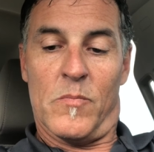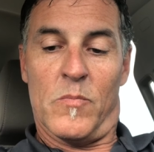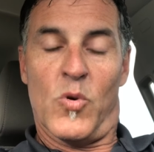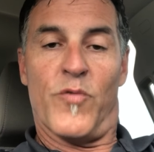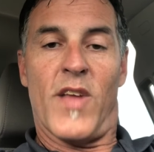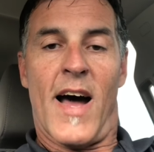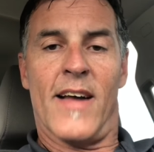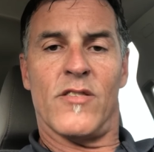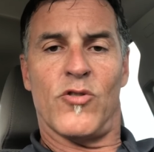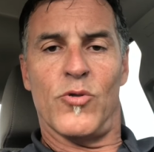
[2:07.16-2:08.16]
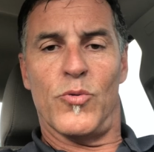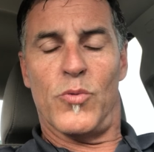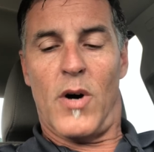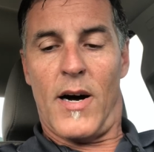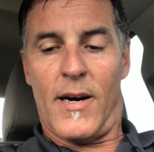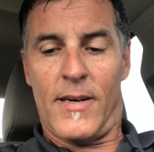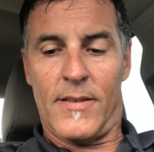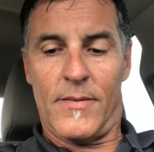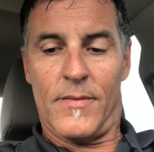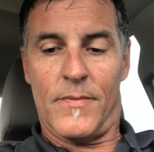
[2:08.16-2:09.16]
moved on to
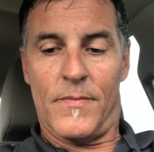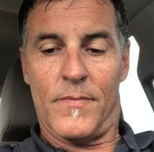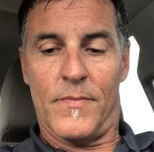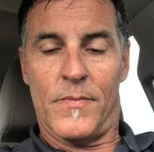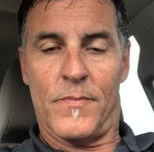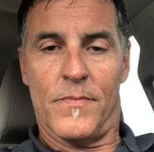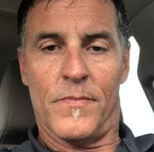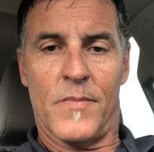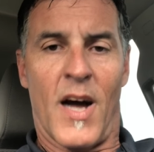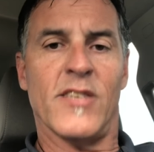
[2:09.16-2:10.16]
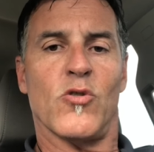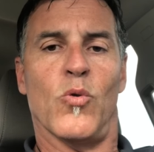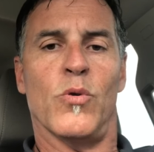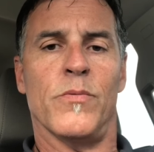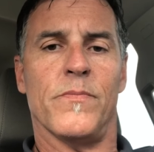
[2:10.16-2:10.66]
high school,